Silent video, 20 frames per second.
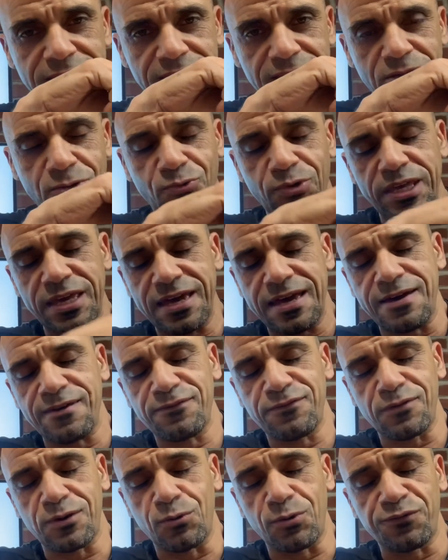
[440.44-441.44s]

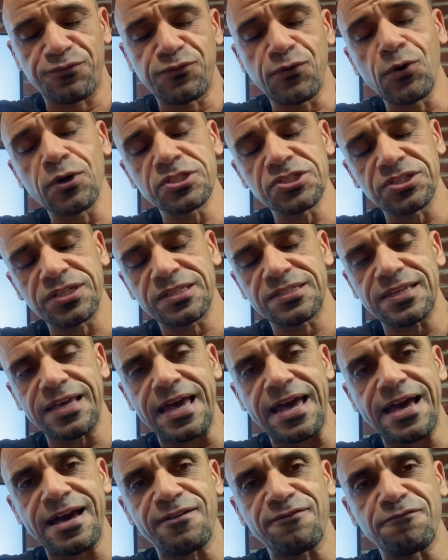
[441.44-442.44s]
we're fortunate to
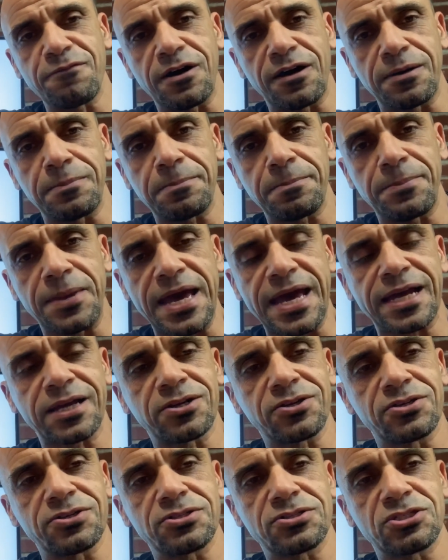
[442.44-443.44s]
have
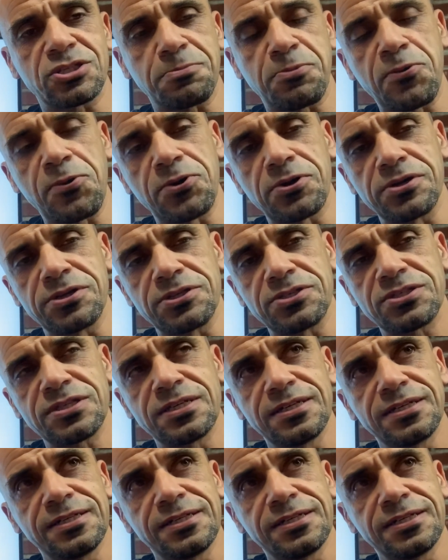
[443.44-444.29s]
backers, supporters